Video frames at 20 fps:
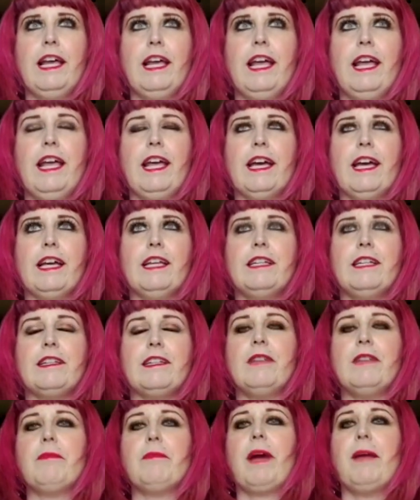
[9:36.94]
And
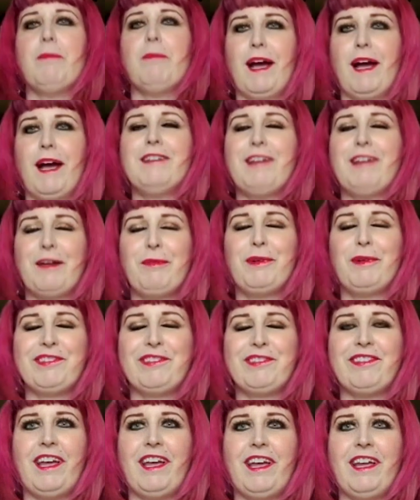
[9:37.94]
in my mind, I will
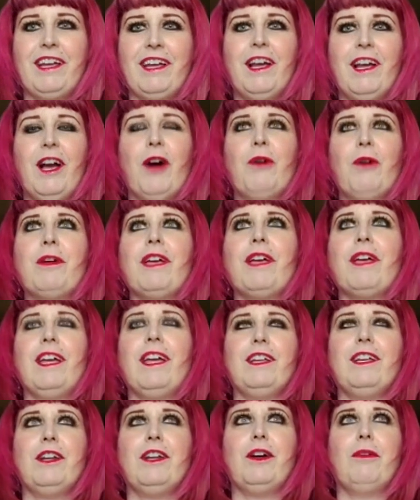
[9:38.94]
say,
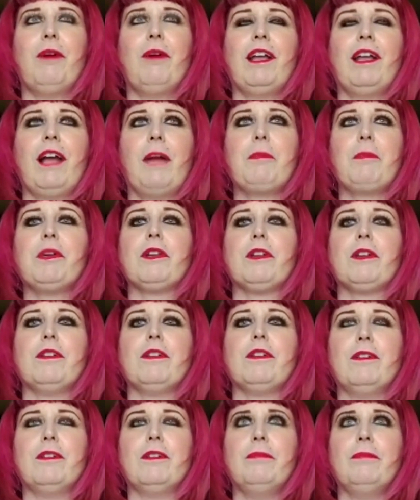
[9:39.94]
okay, you know what? I'm going
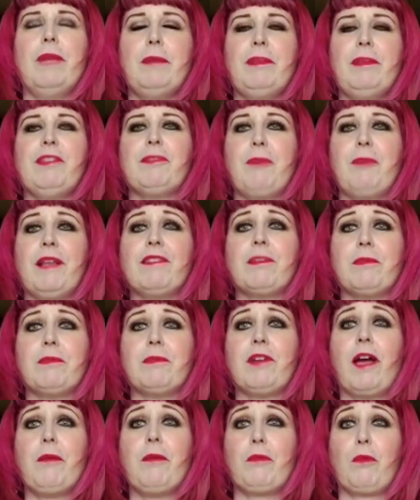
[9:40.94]
to maybe spend some
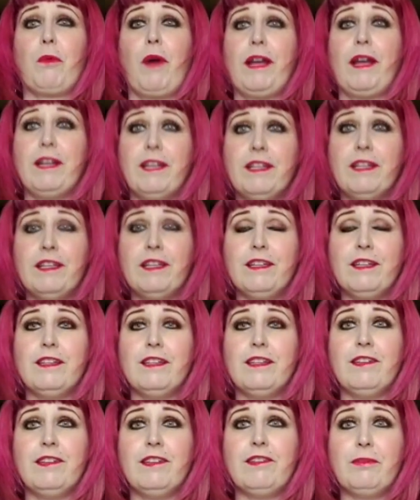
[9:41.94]
time writing
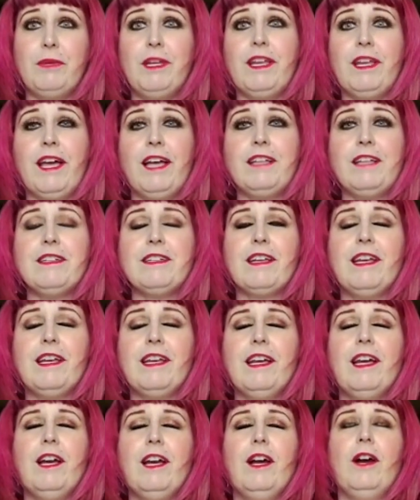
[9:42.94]
this weekend.
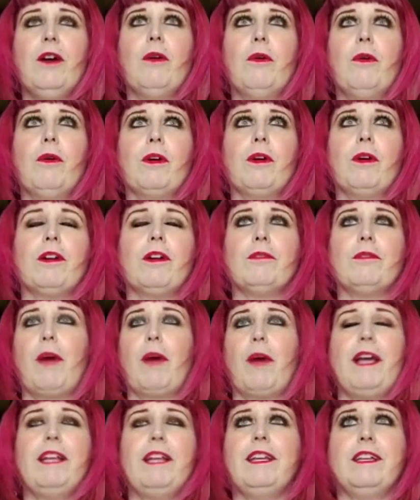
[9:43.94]
or
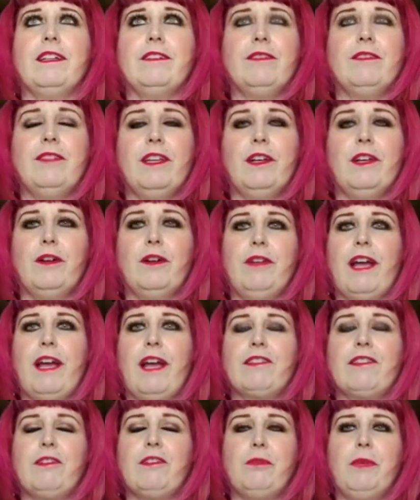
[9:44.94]
writing, you know,
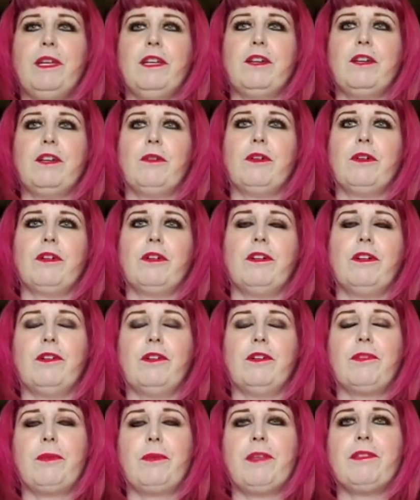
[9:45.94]
next week, or
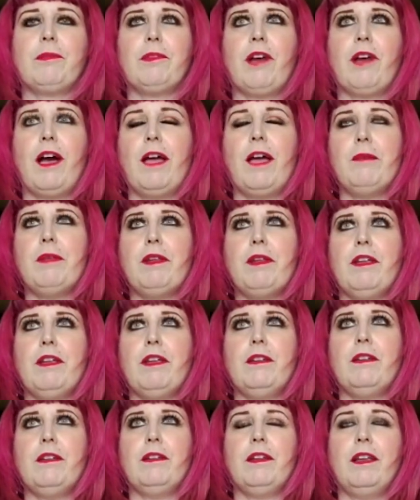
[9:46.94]
spend some time
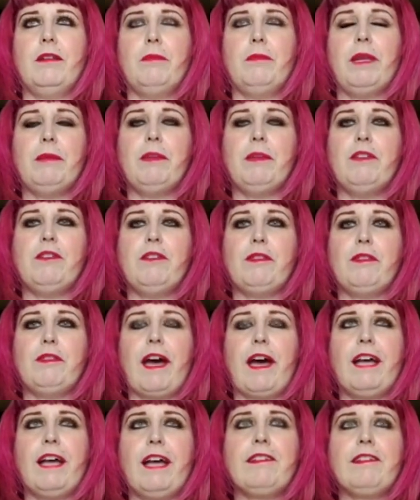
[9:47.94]
and maybe do
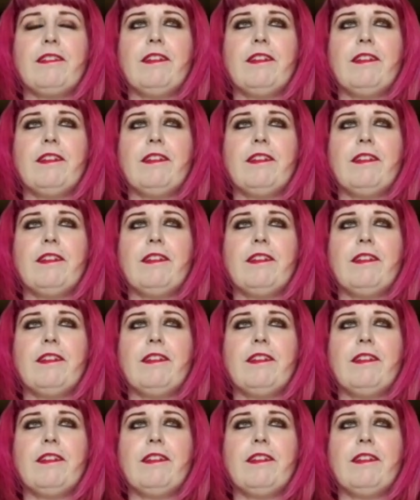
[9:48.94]
that.